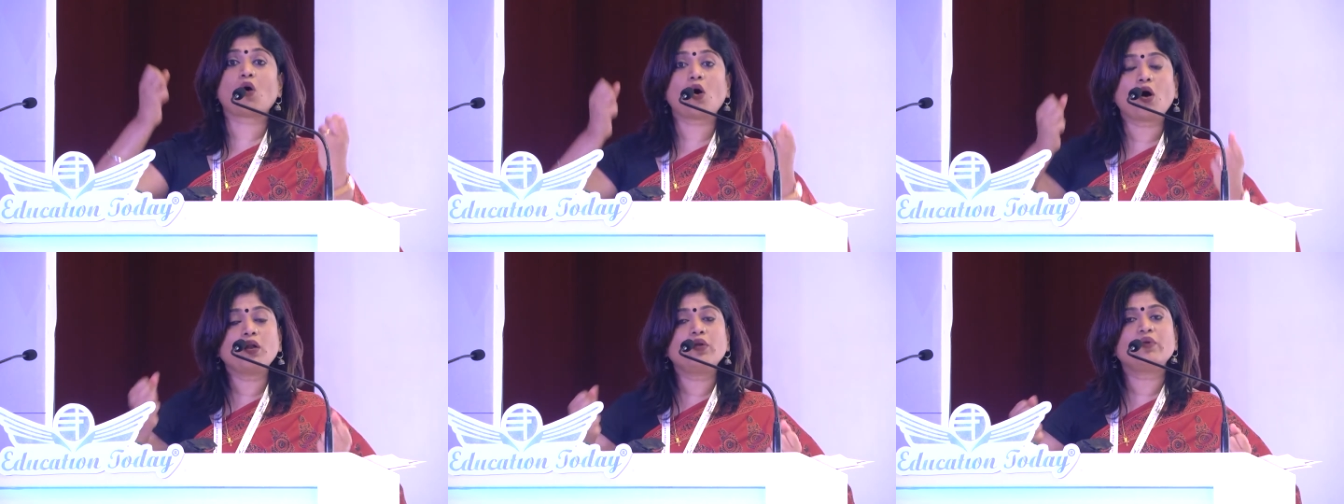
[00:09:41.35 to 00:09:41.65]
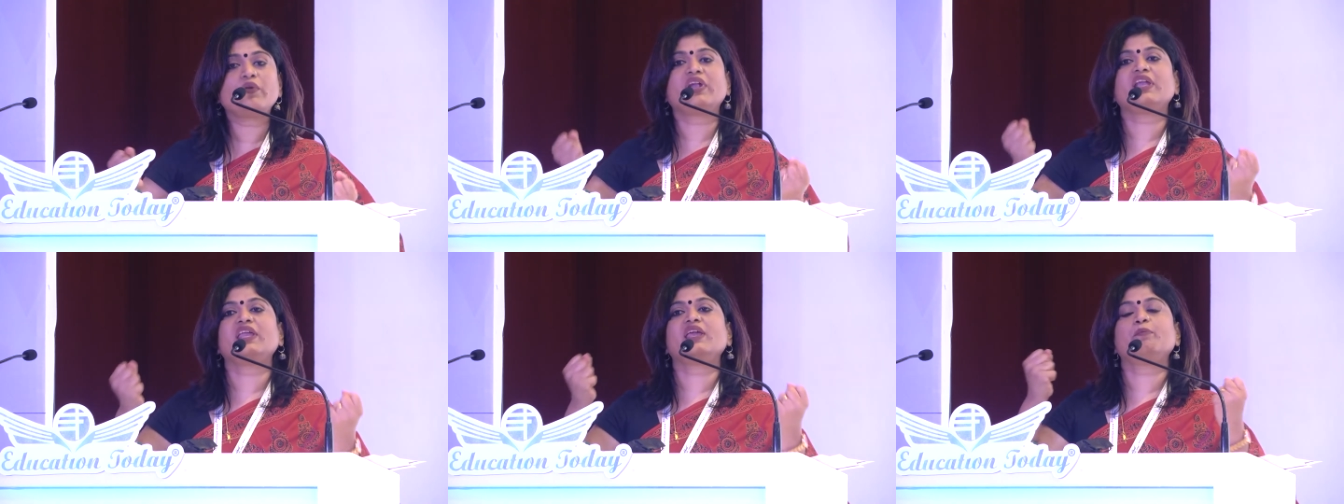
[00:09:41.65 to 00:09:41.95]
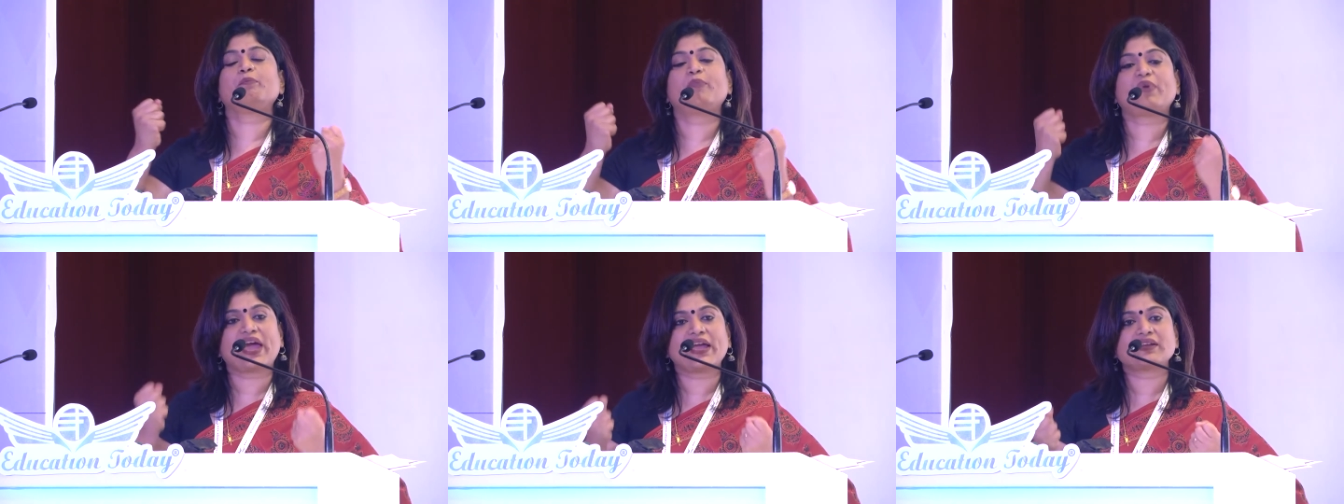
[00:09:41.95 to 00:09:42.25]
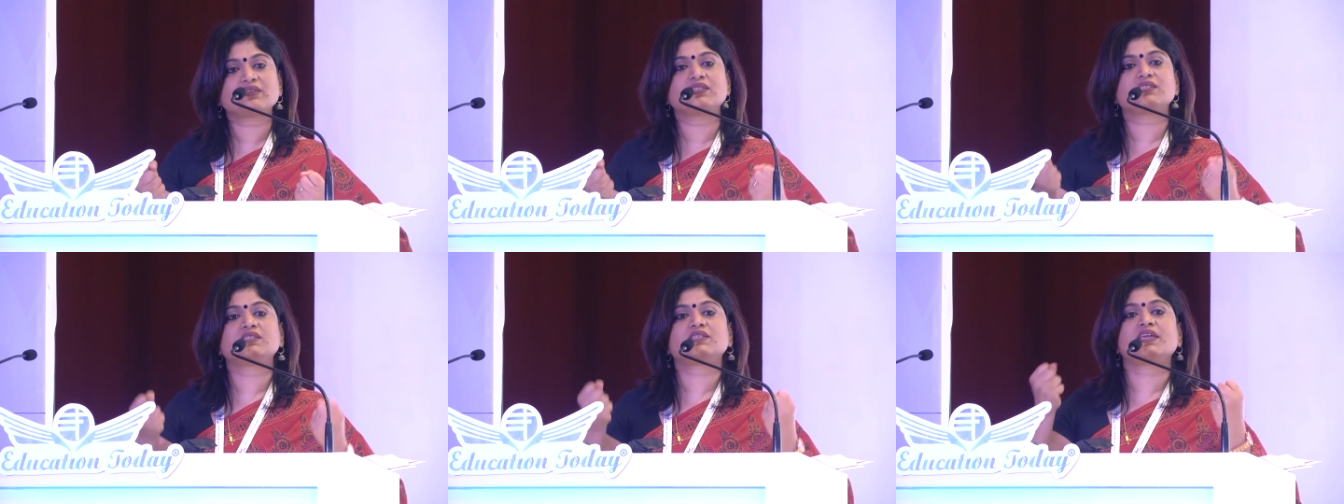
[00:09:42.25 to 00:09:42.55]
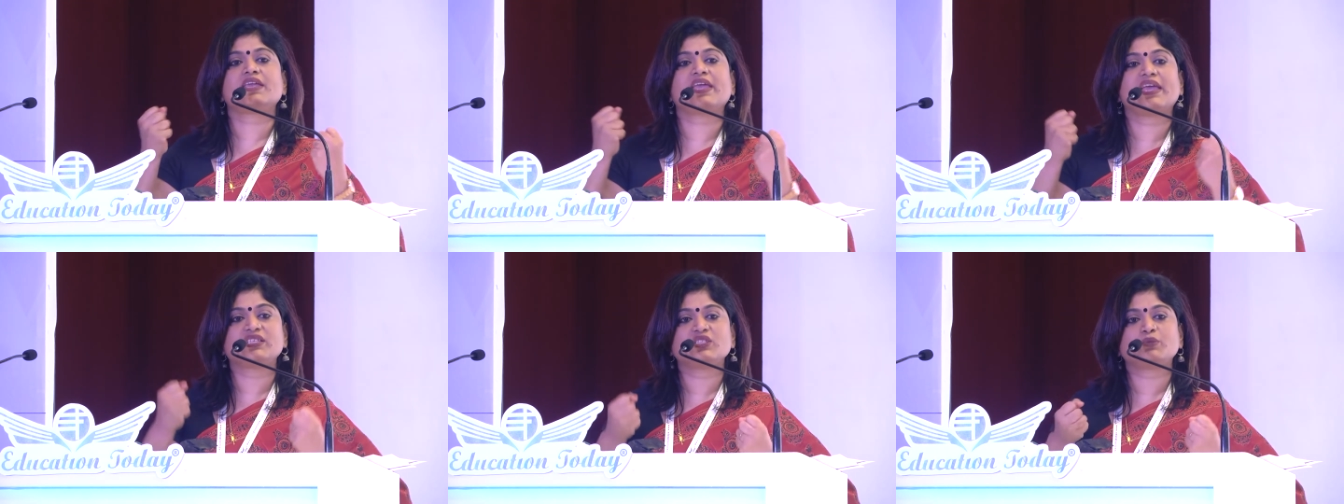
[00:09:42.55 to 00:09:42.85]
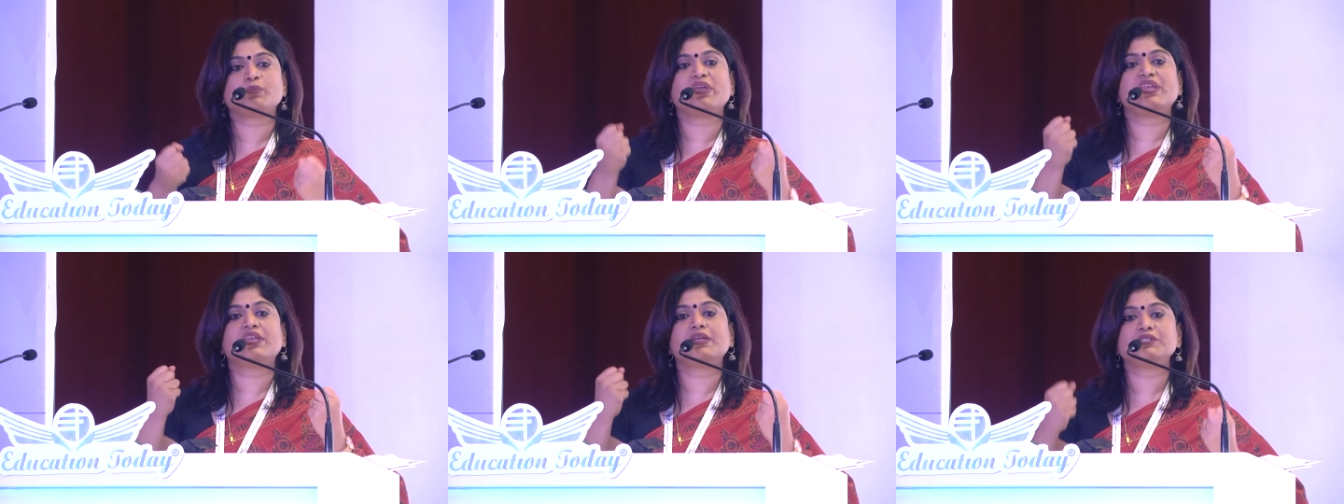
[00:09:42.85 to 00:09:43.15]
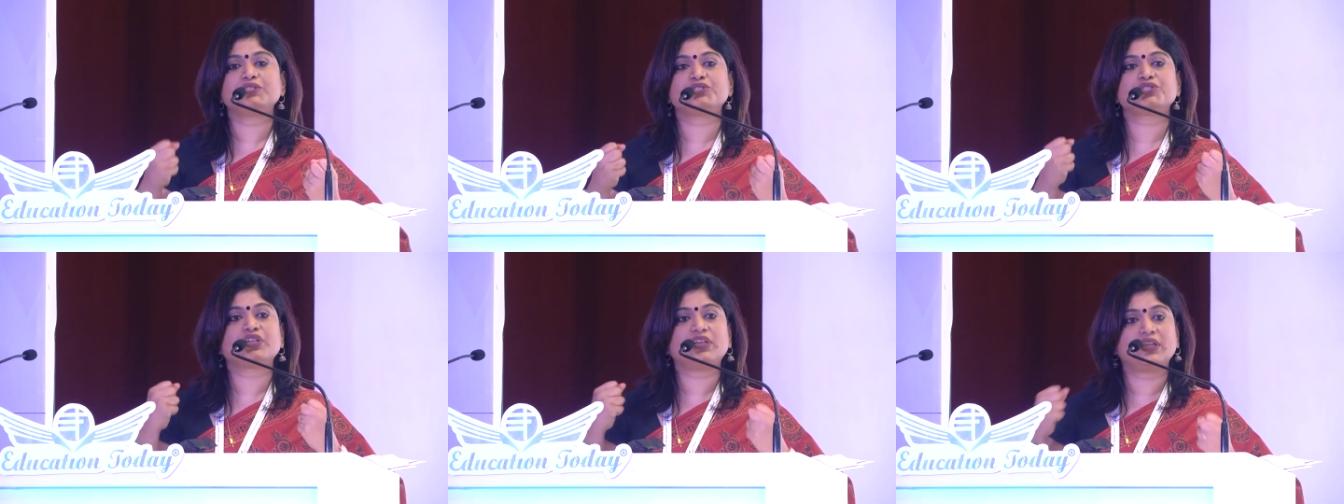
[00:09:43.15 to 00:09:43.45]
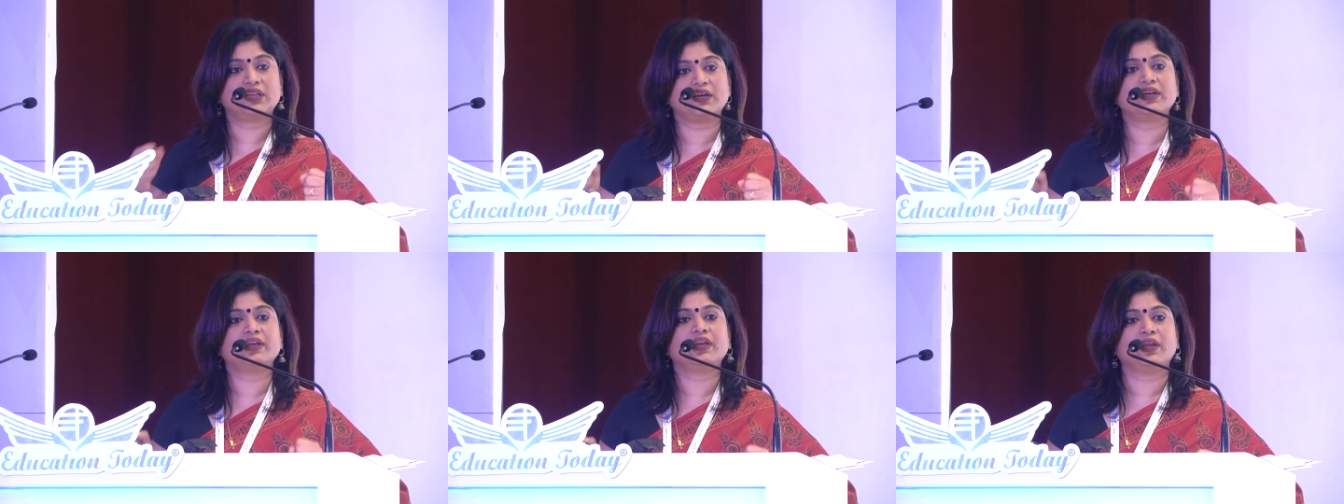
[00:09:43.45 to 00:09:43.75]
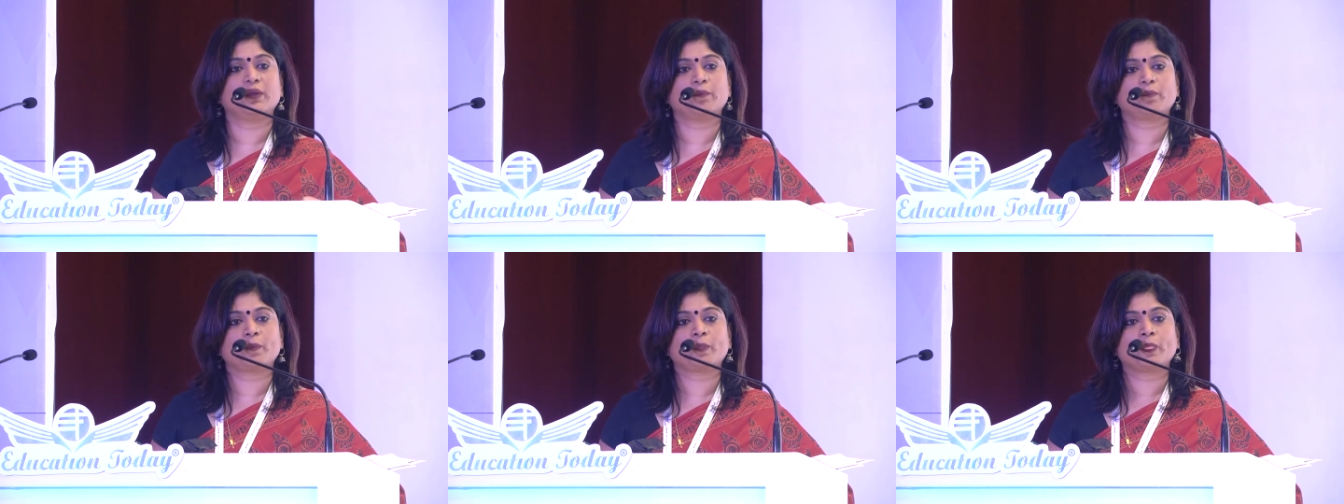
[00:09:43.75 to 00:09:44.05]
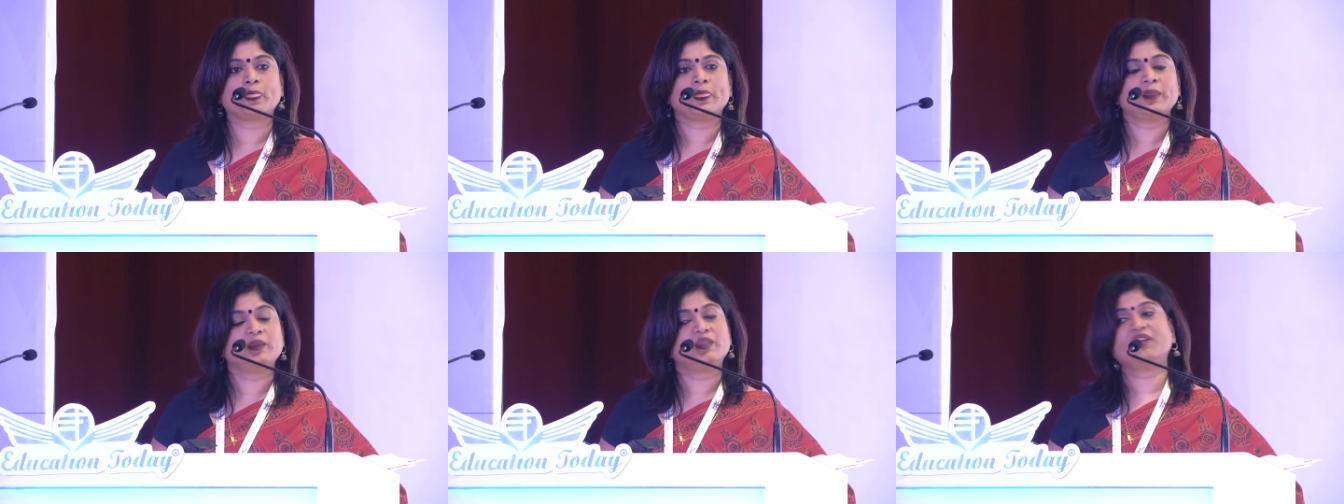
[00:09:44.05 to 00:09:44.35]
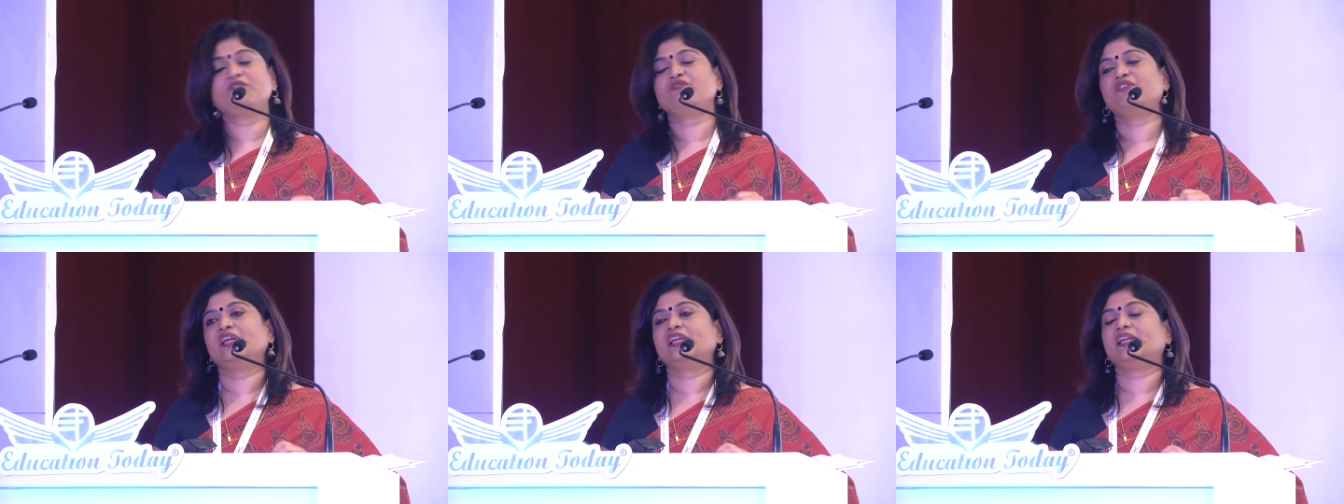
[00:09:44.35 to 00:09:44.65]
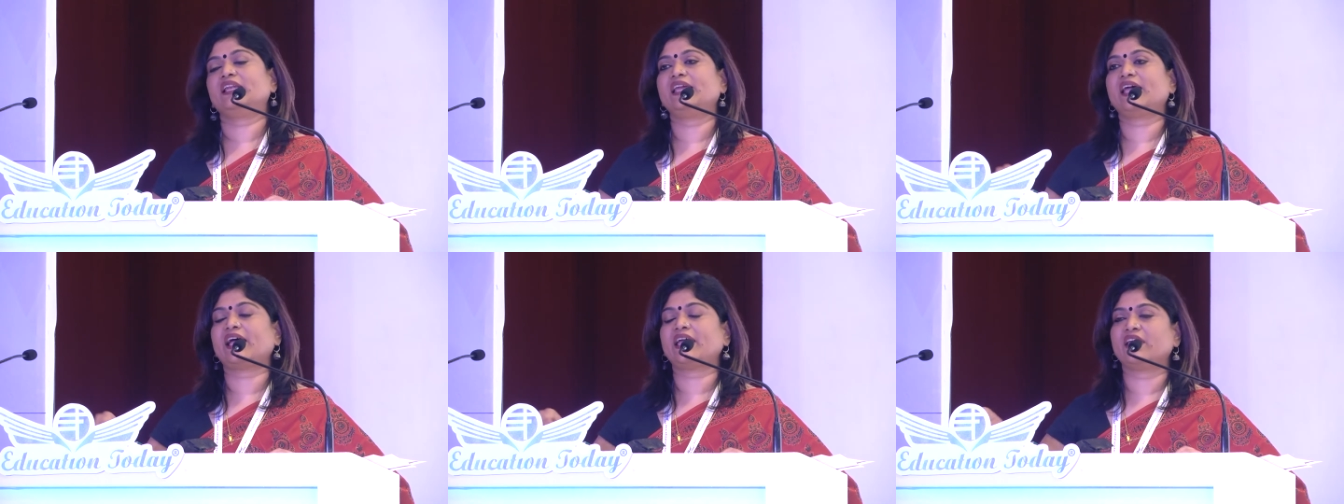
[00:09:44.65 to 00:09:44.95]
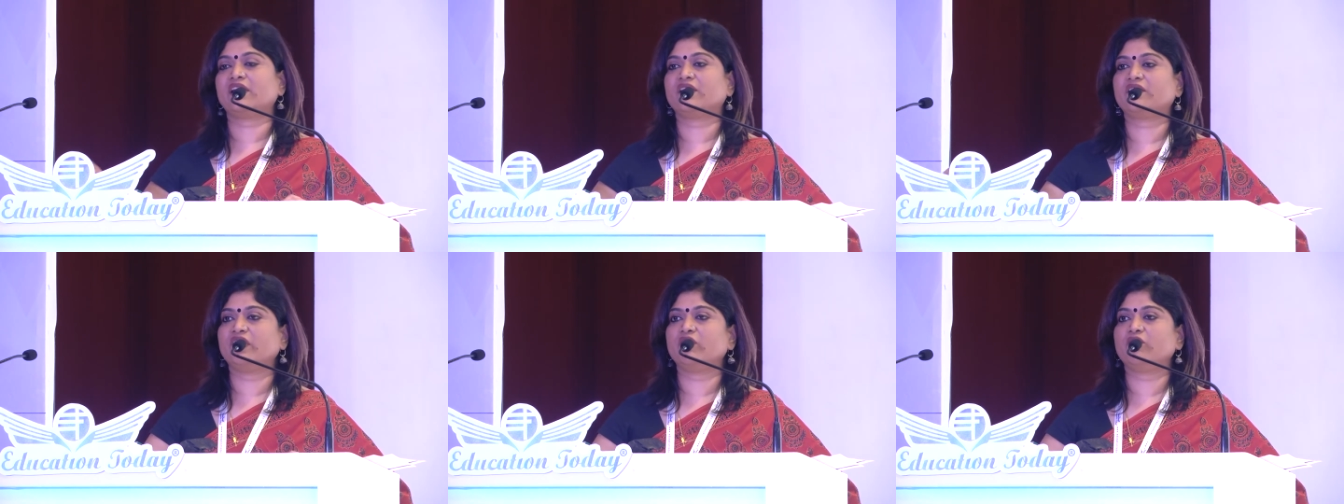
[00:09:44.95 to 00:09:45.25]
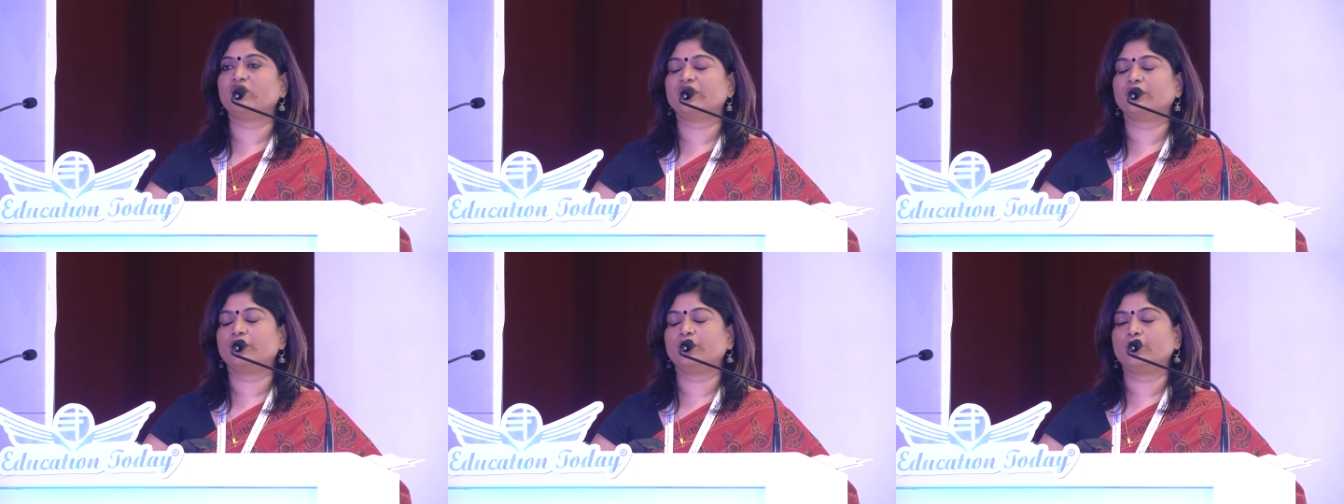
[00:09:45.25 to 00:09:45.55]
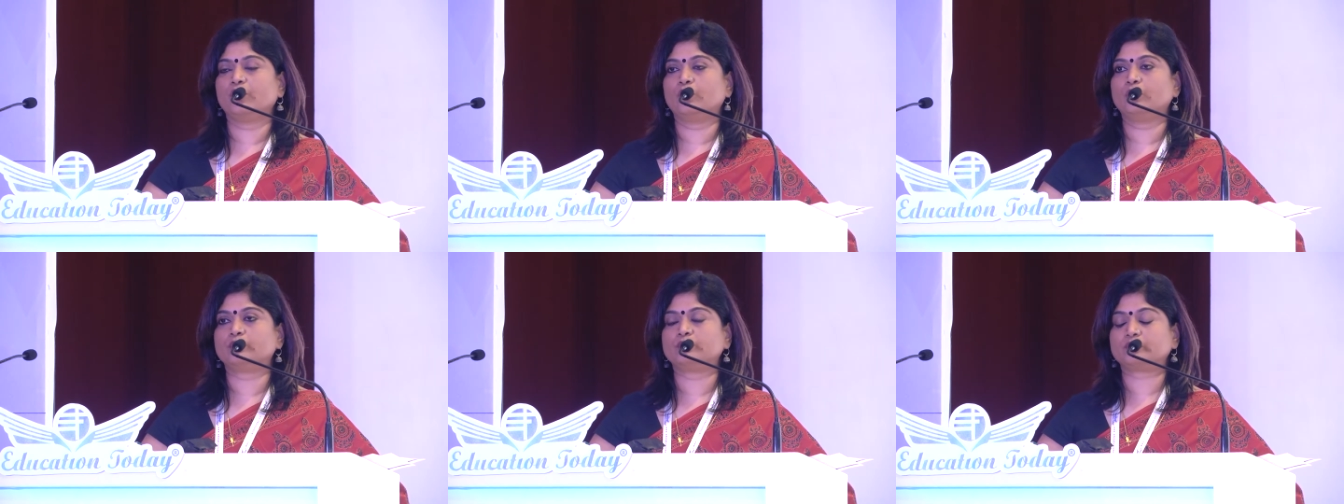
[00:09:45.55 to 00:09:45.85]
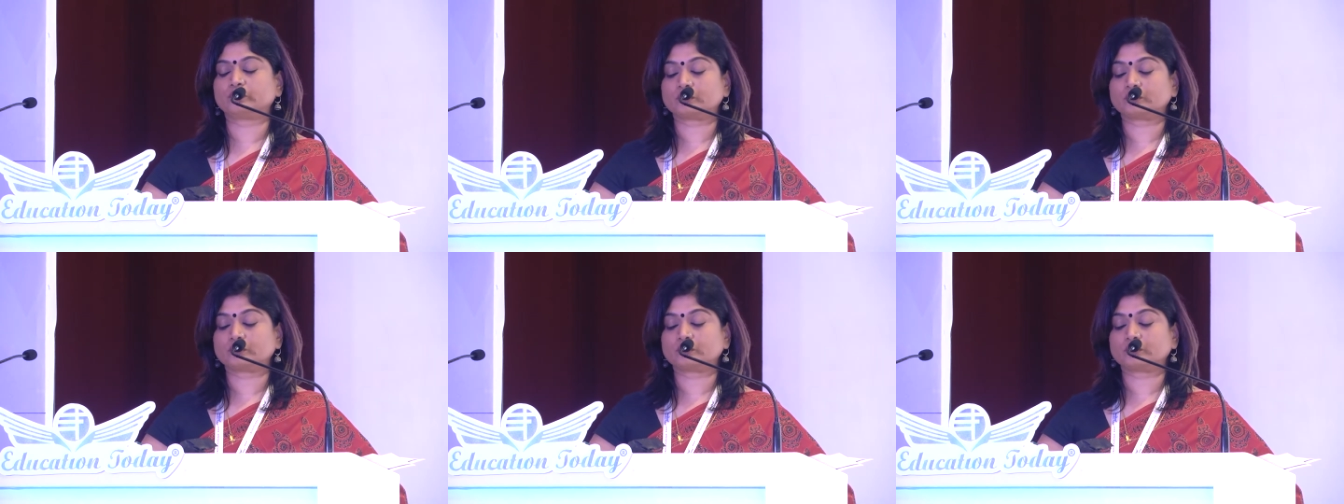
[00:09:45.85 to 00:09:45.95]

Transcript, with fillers: already practicing experiential learning. Definitely, I agree with you.